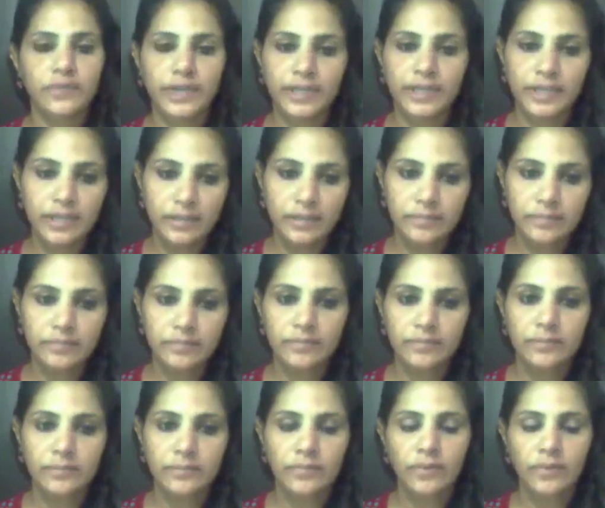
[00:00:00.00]
ready.
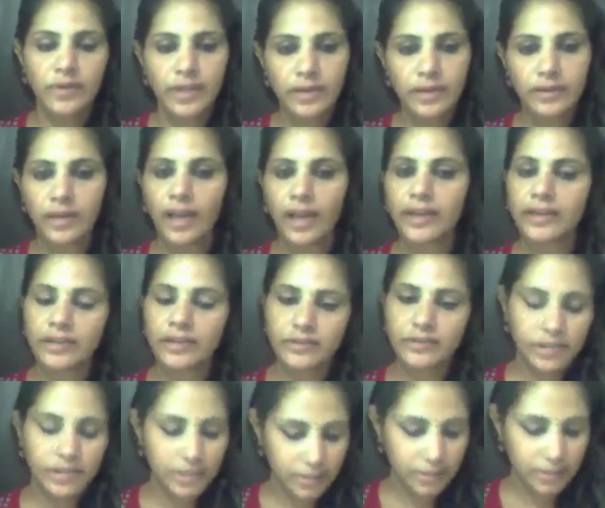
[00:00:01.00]
Okay, I
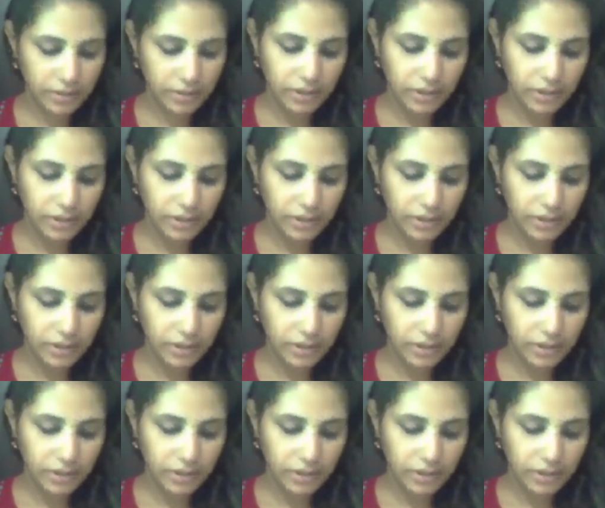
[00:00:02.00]
get ready.